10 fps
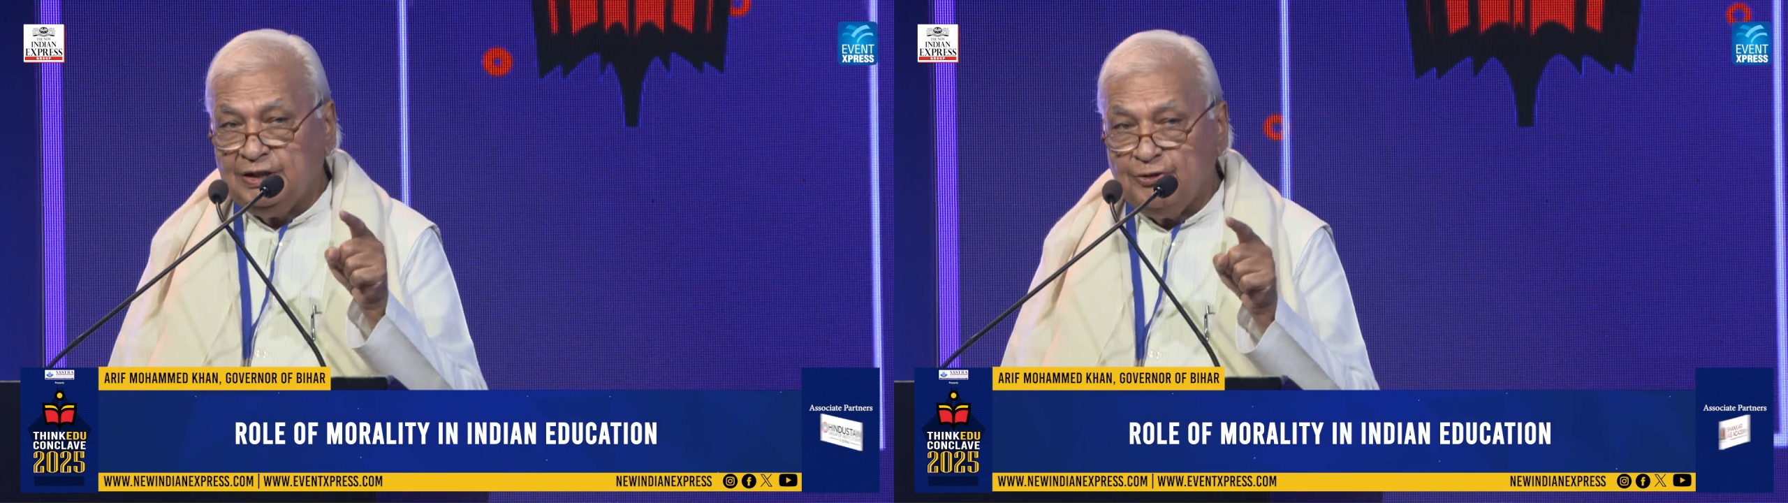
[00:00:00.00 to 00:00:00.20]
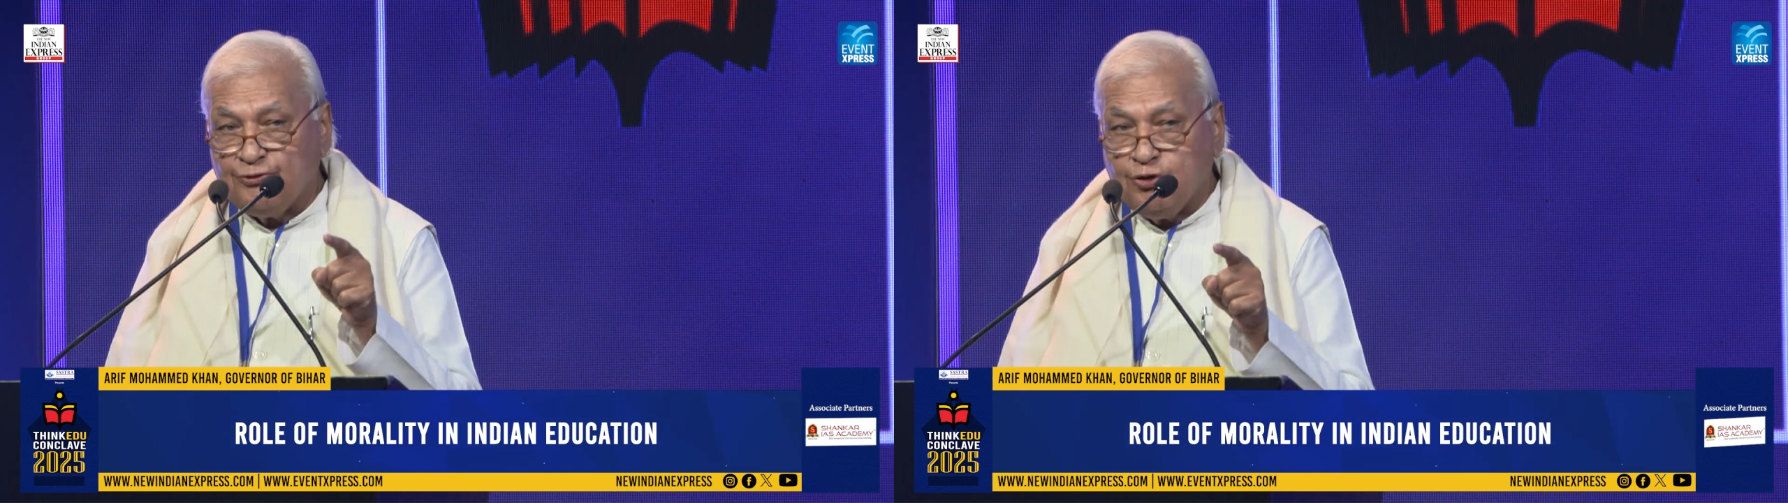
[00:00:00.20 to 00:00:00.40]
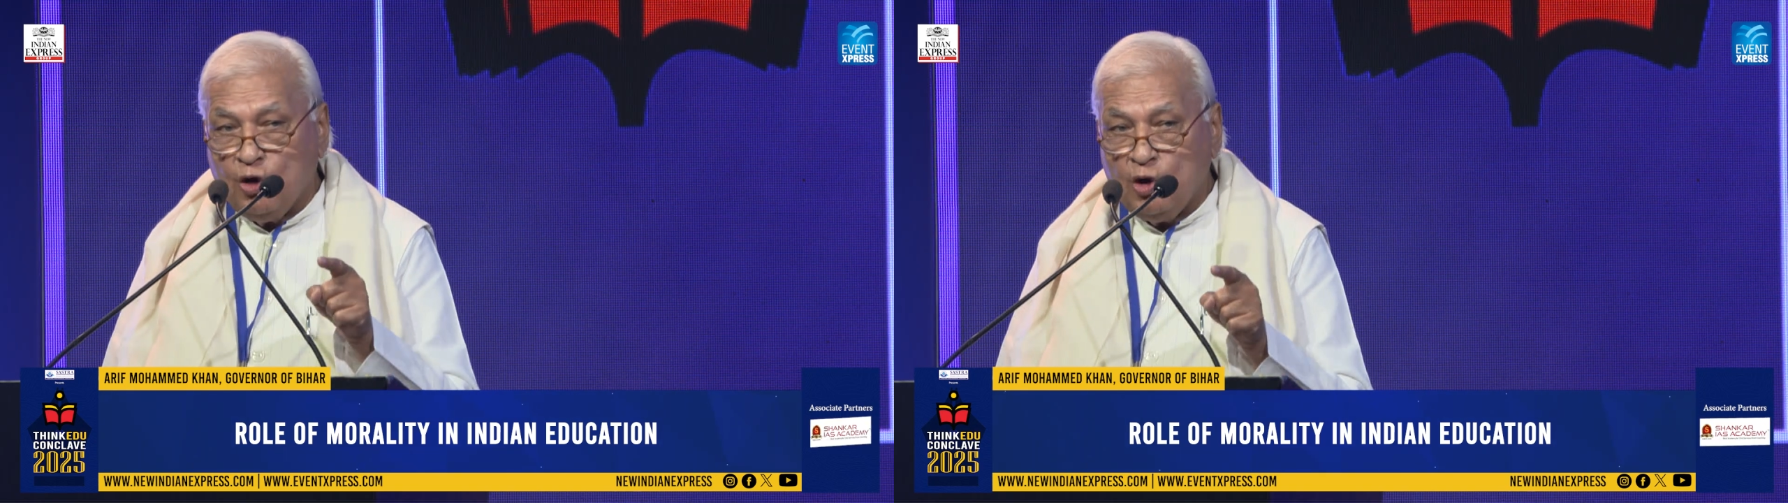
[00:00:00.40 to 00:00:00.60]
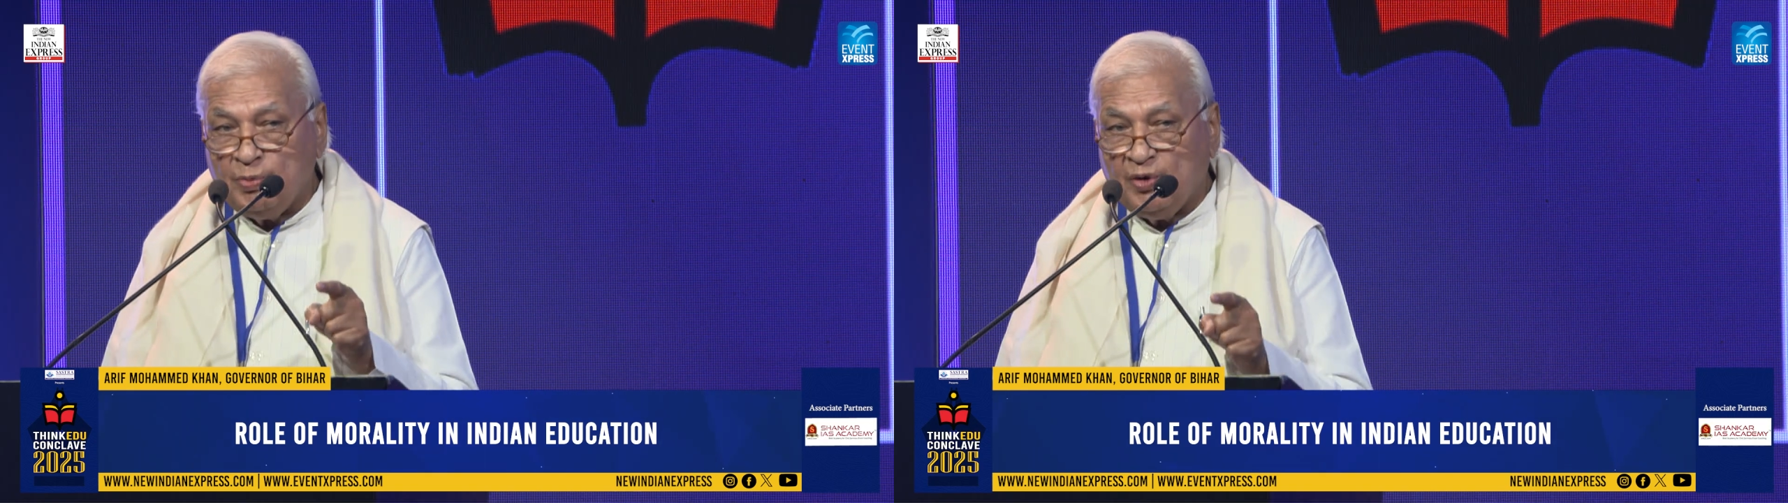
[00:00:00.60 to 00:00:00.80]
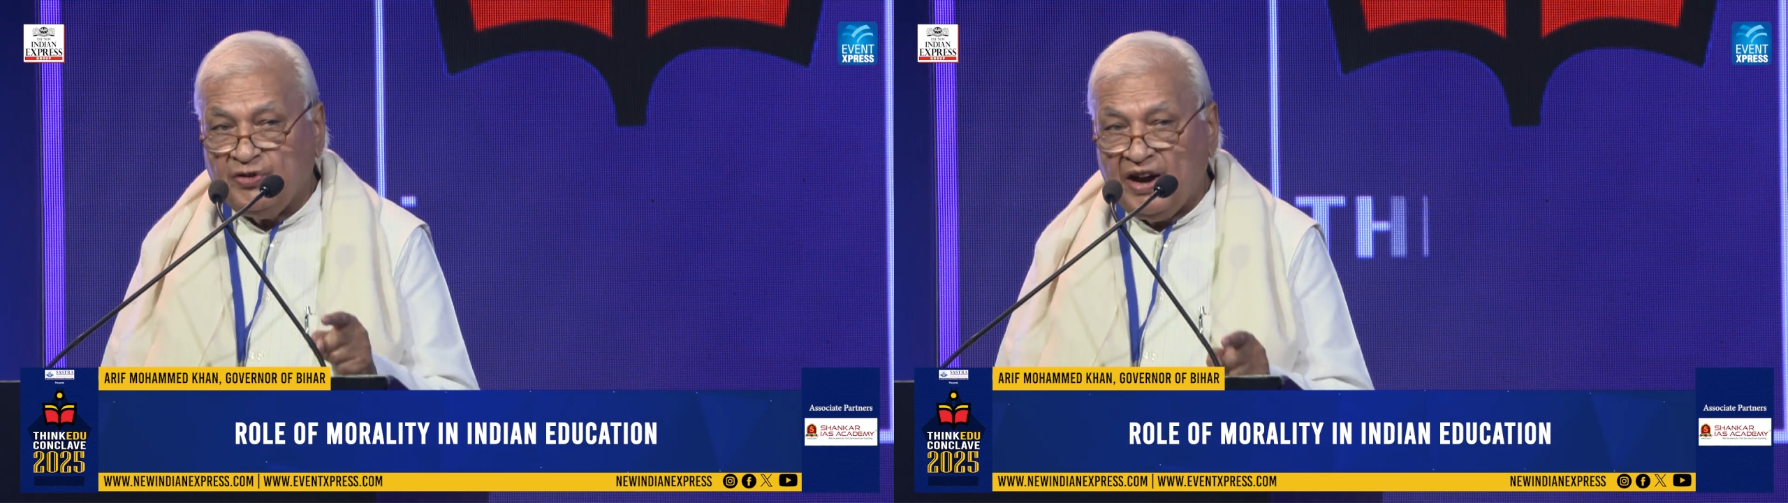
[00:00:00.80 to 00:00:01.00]
the form
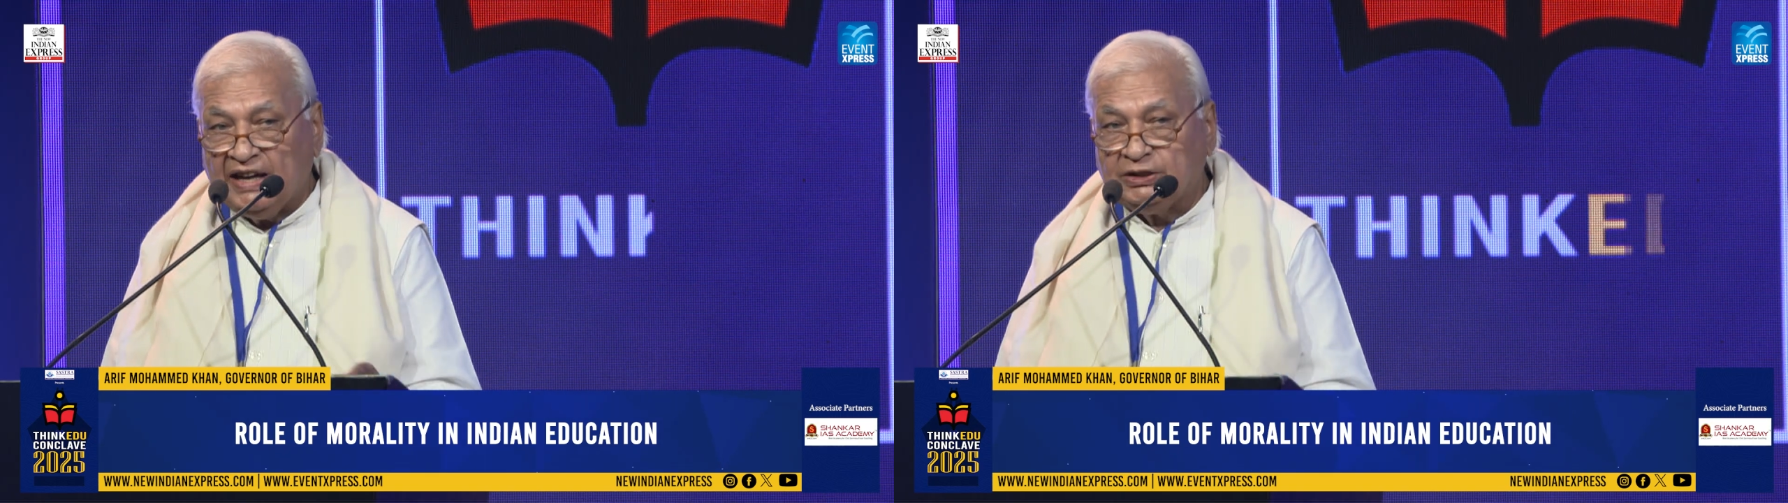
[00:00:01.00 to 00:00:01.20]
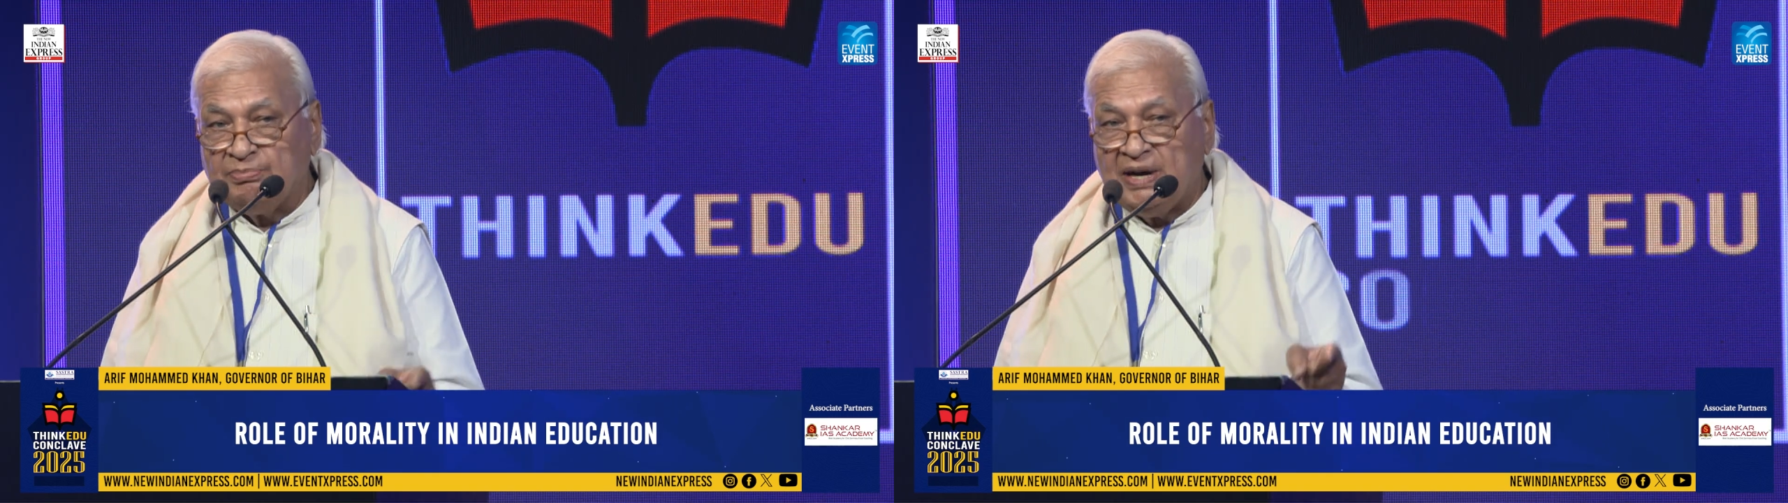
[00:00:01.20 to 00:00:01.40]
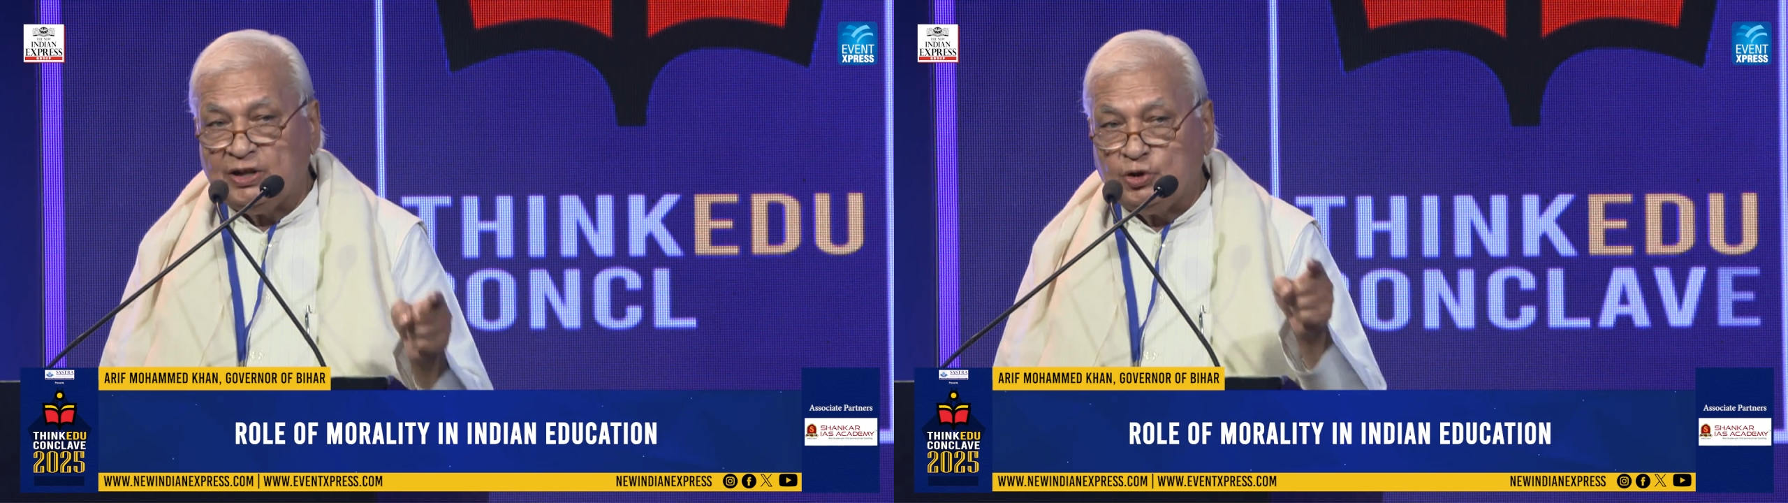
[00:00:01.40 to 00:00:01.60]
of Atma